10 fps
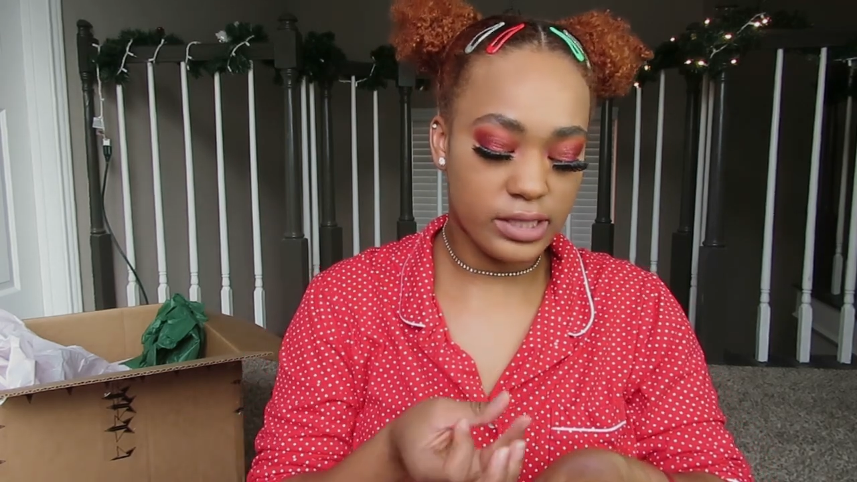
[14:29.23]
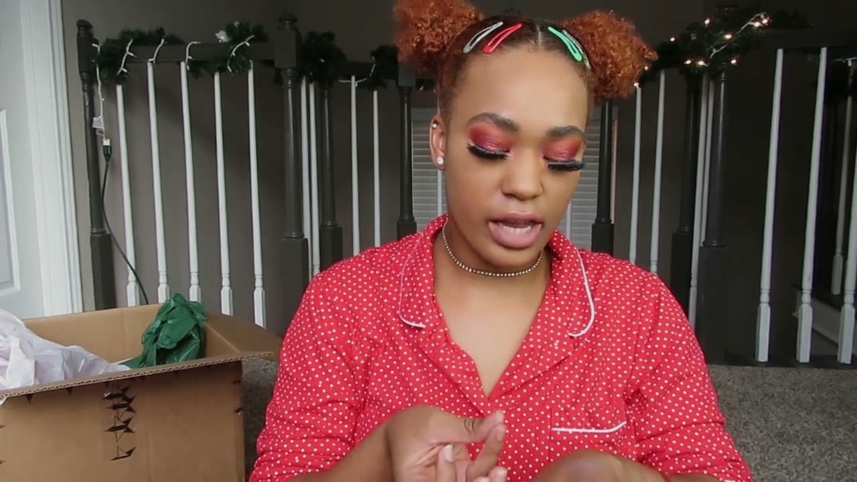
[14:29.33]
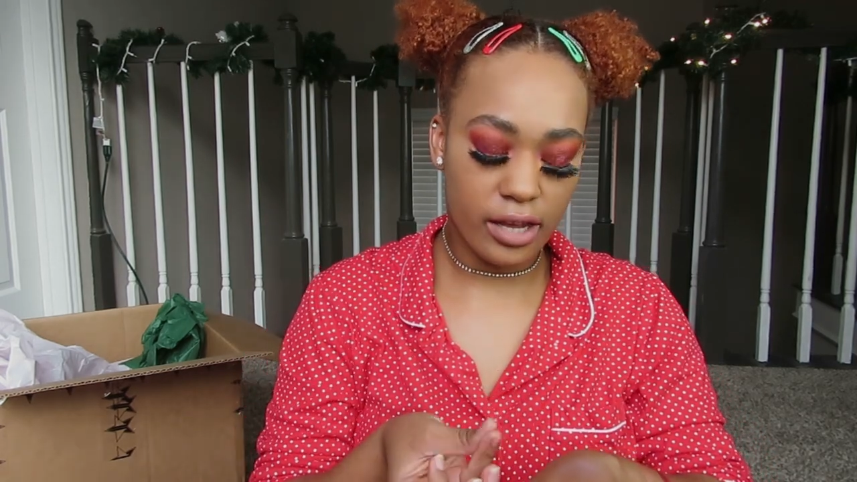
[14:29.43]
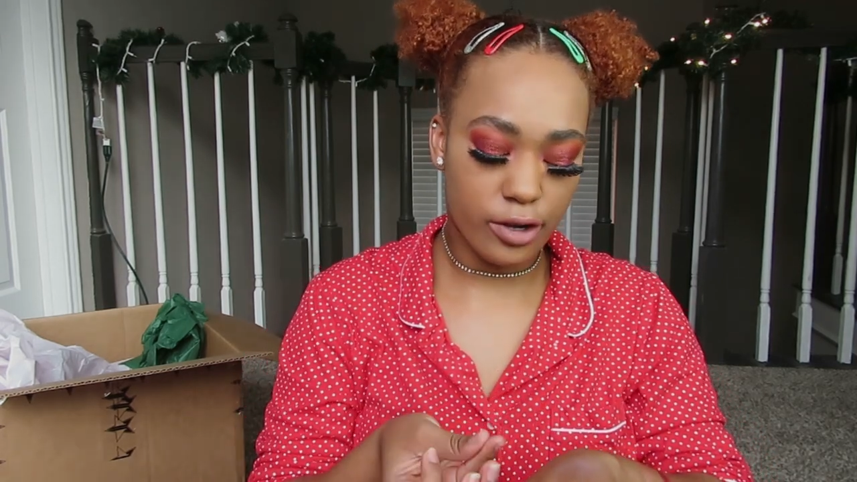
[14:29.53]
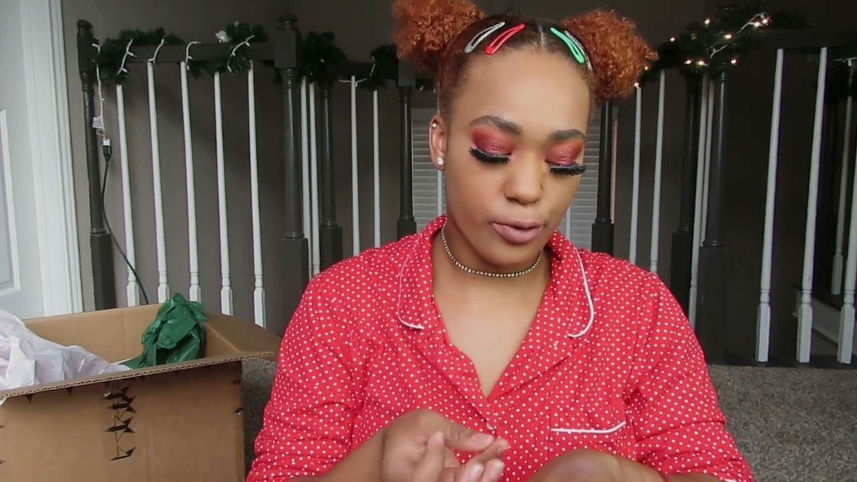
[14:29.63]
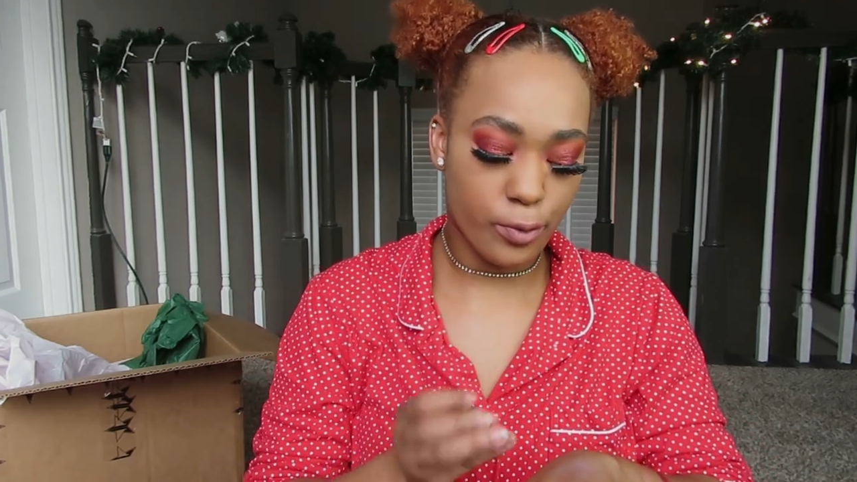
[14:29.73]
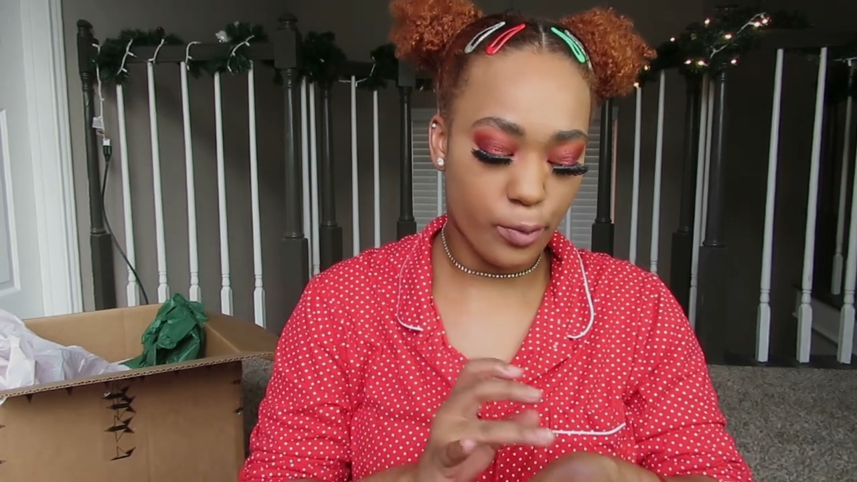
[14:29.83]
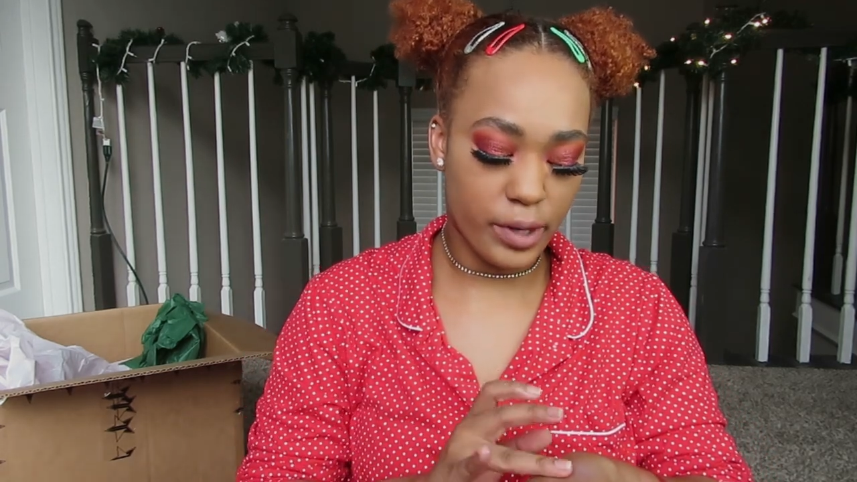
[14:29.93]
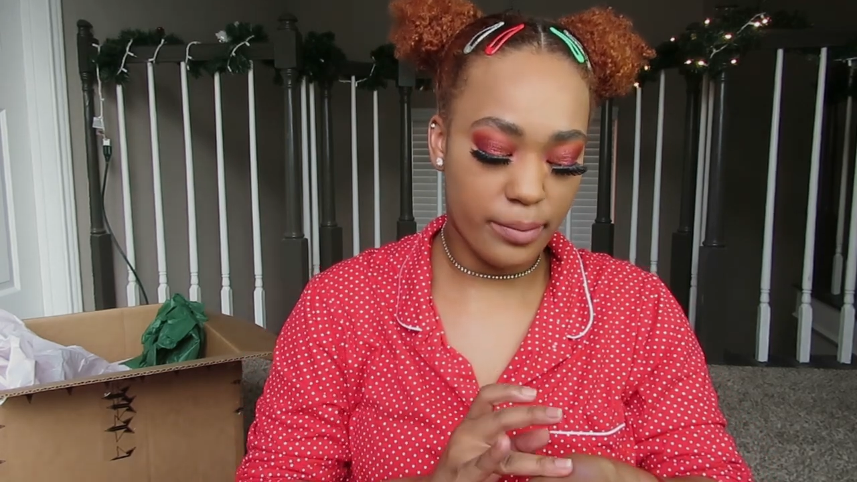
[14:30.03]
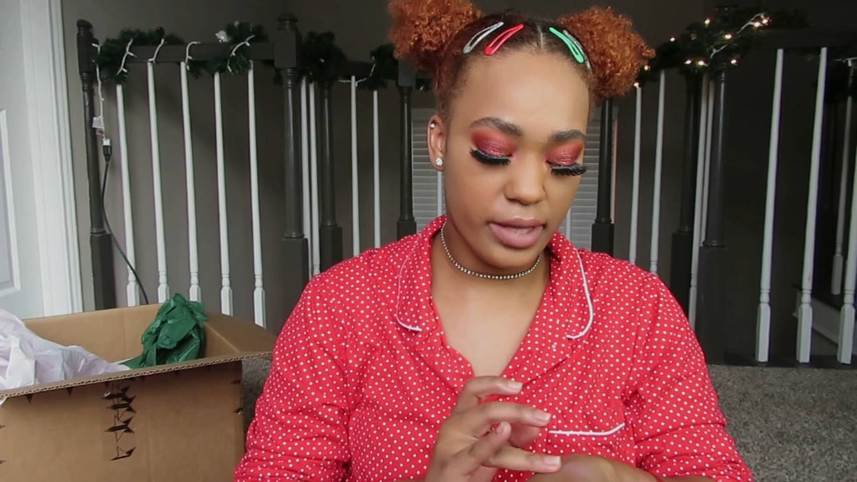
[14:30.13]
It's like a
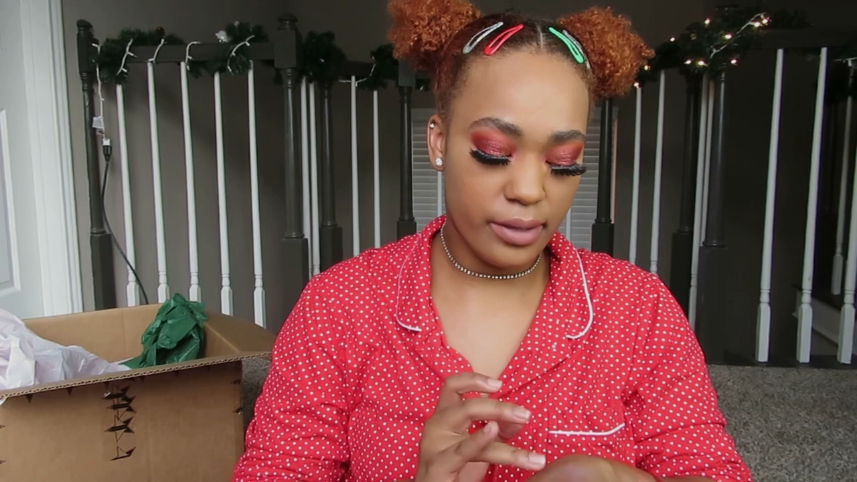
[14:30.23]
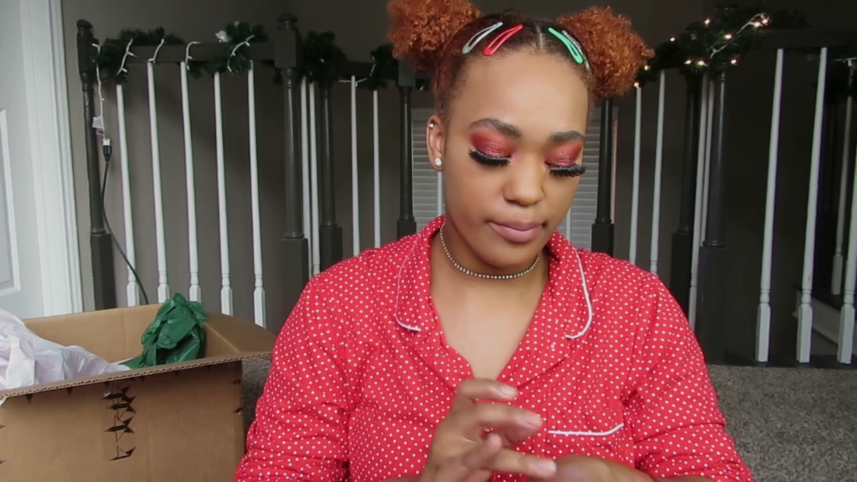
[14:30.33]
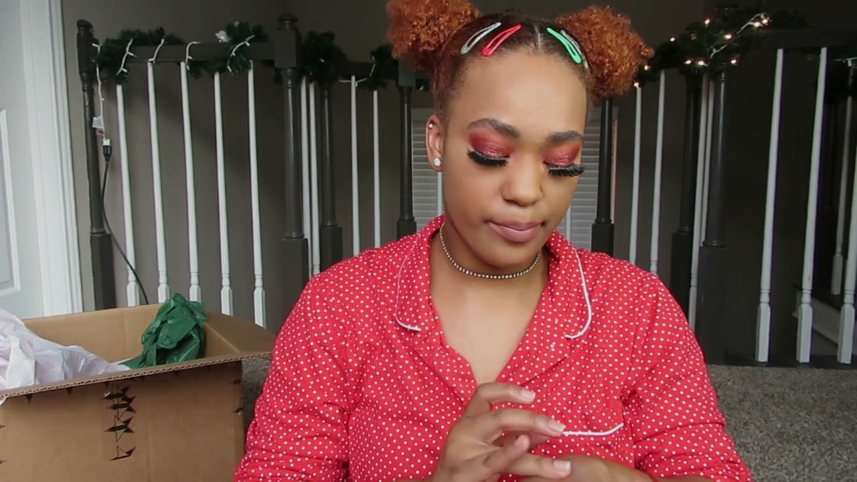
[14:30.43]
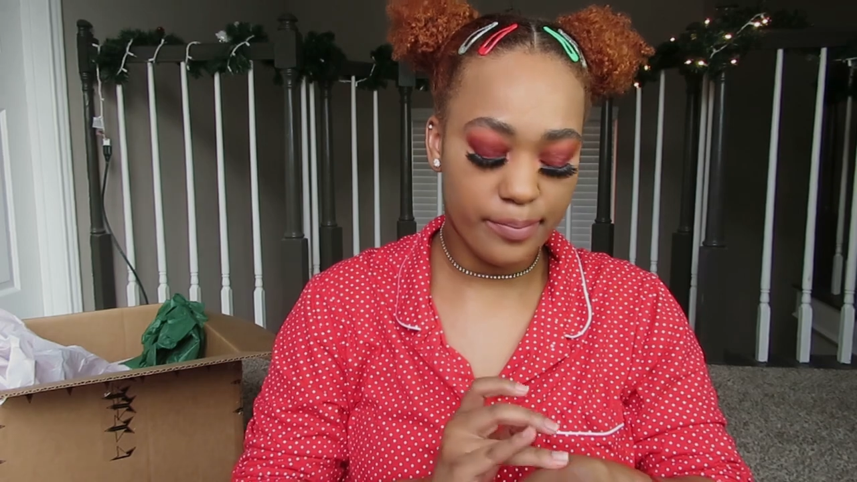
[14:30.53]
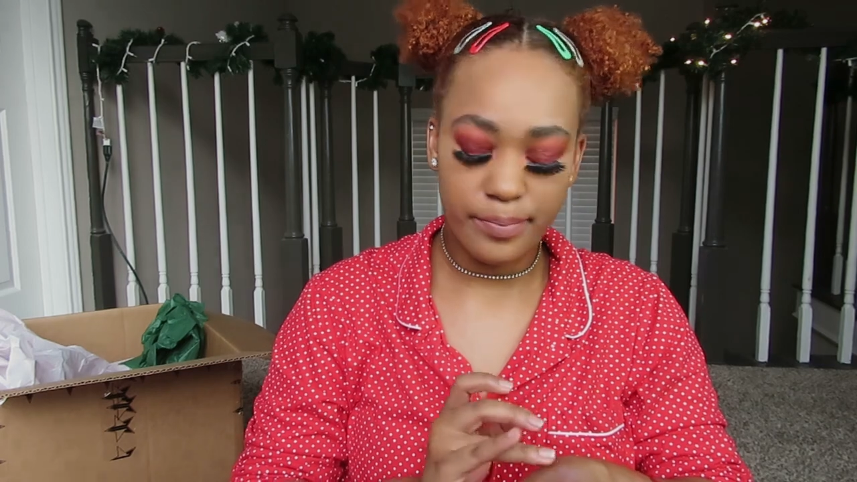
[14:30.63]
creamy